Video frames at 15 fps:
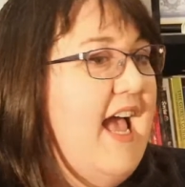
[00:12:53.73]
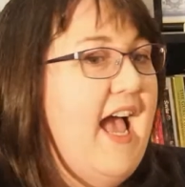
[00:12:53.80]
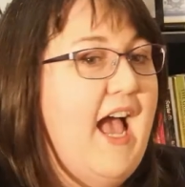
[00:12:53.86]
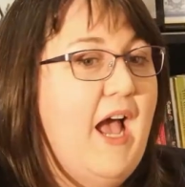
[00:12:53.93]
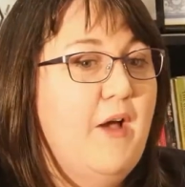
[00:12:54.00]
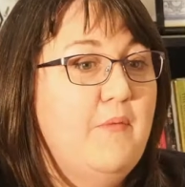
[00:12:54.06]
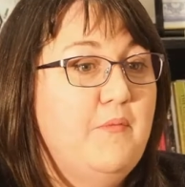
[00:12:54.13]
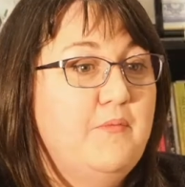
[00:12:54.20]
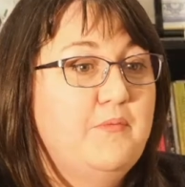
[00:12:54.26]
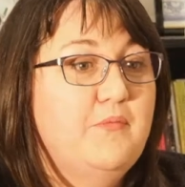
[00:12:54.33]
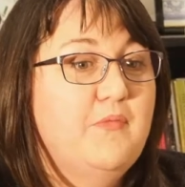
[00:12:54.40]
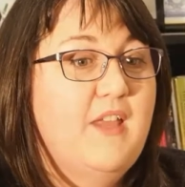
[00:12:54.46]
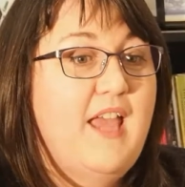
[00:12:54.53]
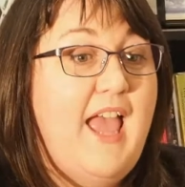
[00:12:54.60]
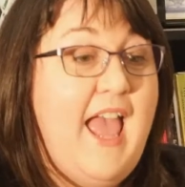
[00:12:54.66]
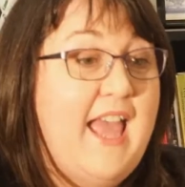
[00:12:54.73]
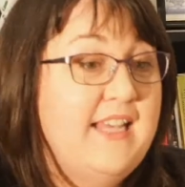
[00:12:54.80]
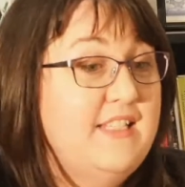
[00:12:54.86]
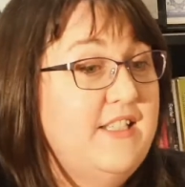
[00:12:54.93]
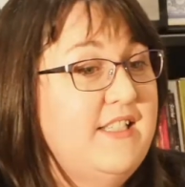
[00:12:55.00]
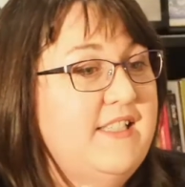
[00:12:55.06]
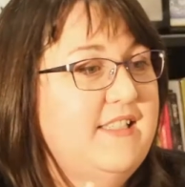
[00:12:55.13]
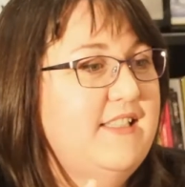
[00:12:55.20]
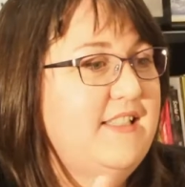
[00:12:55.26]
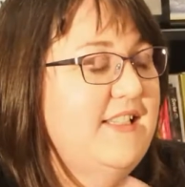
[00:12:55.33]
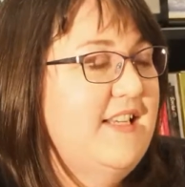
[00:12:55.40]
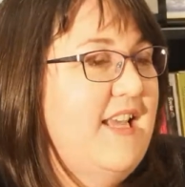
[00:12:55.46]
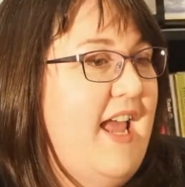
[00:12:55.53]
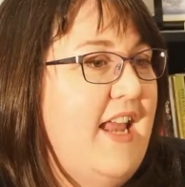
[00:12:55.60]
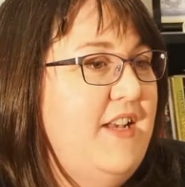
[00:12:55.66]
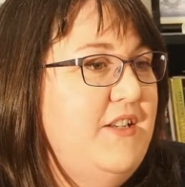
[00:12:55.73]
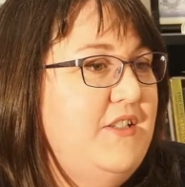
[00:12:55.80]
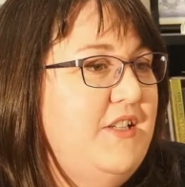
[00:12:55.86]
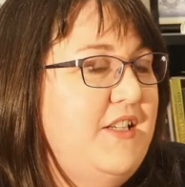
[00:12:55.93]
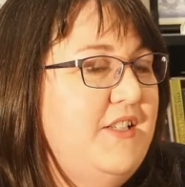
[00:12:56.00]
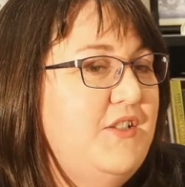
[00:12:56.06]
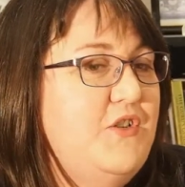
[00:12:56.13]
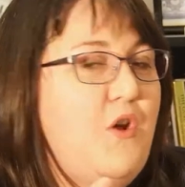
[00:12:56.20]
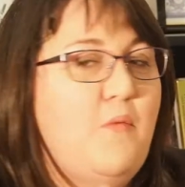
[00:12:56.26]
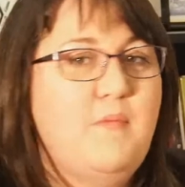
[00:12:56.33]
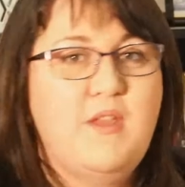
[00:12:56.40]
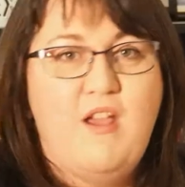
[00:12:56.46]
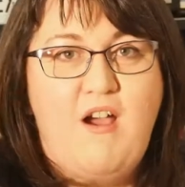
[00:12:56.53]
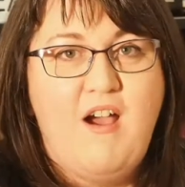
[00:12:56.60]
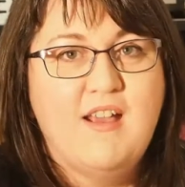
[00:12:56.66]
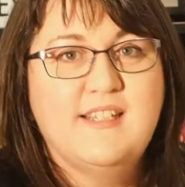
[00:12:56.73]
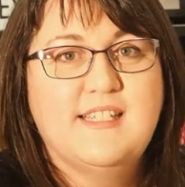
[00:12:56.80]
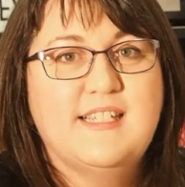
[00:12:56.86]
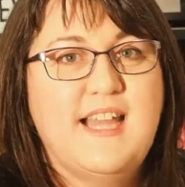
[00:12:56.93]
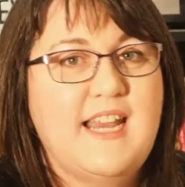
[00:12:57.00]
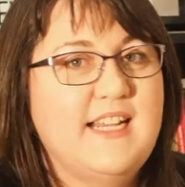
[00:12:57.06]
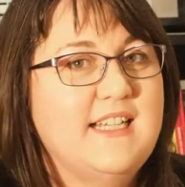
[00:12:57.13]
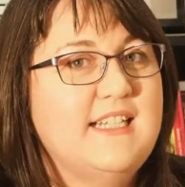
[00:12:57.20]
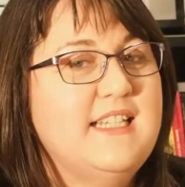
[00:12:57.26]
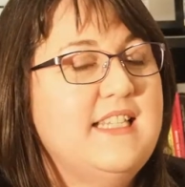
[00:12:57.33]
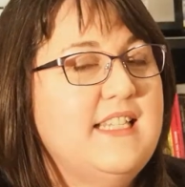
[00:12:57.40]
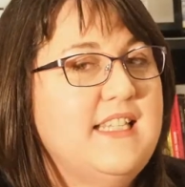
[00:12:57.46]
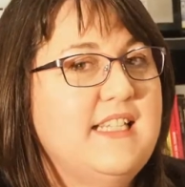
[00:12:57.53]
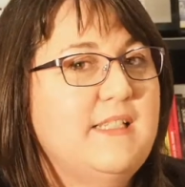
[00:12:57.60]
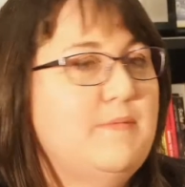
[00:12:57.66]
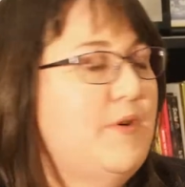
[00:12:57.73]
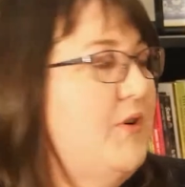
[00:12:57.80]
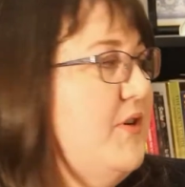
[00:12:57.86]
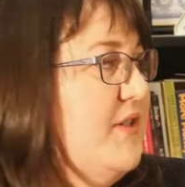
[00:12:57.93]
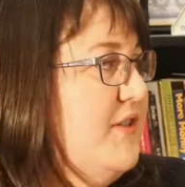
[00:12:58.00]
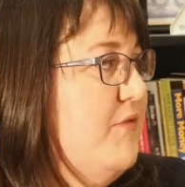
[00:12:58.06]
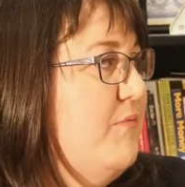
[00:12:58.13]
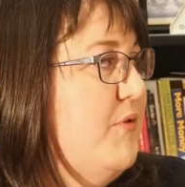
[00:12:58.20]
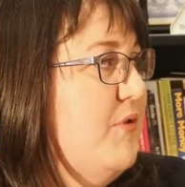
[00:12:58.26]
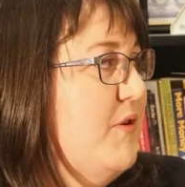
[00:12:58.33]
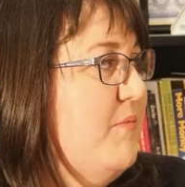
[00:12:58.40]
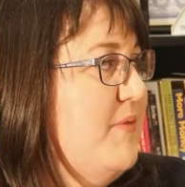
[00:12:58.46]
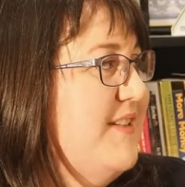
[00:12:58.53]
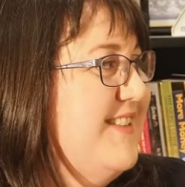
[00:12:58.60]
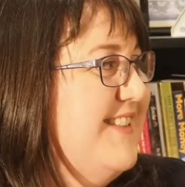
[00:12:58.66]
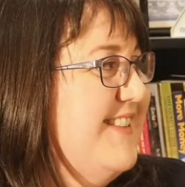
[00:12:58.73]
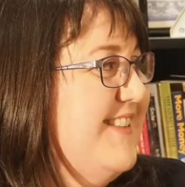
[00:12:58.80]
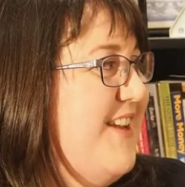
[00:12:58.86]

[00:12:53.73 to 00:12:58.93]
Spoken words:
and just not be isolated in the experience of building business.